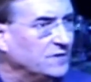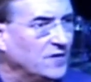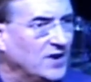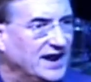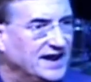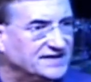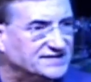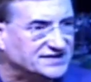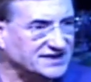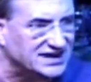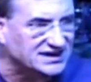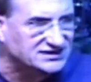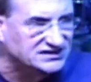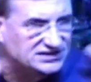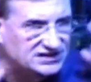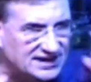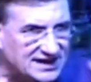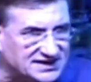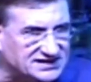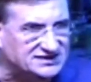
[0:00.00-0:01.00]
friends is
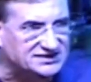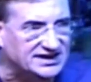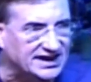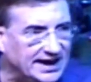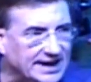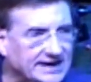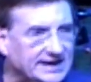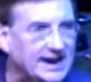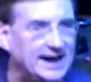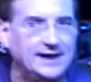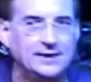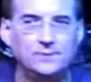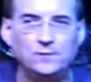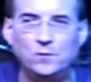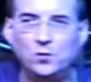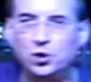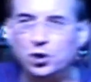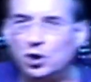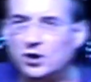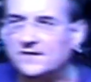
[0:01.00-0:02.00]
listen
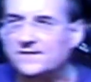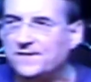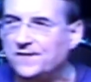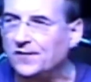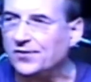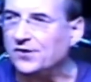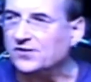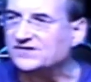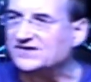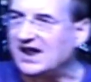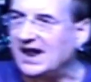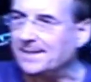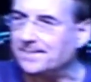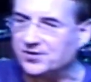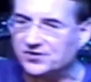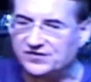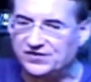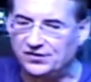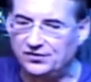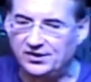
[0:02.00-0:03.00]
and look for those
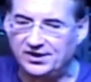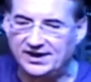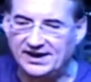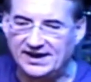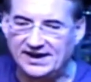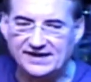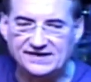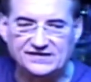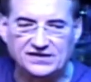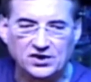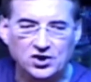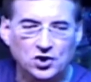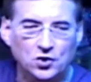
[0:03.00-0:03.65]
opportunities